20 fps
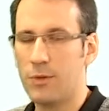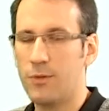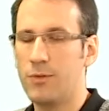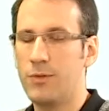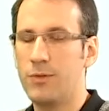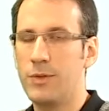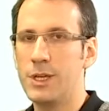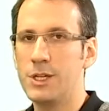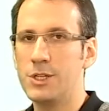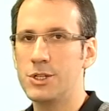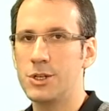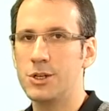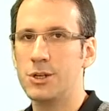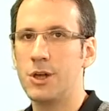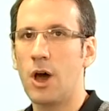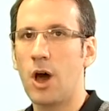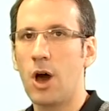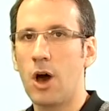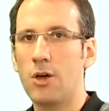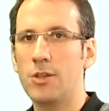vision
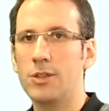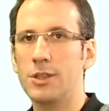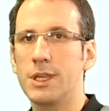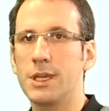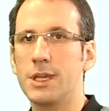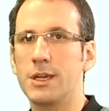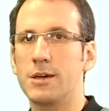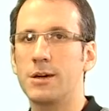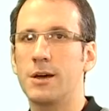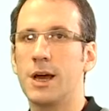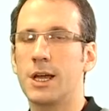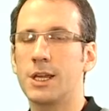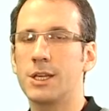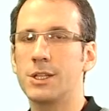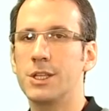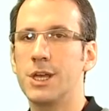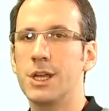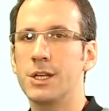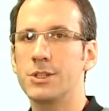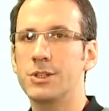on the
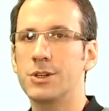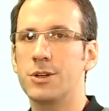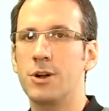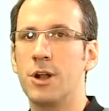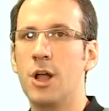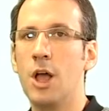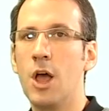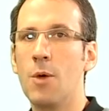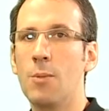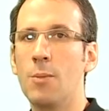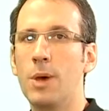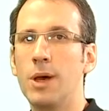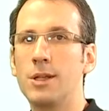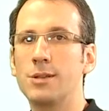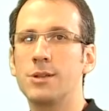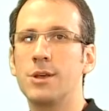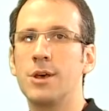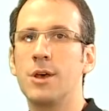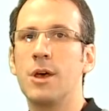architecture, but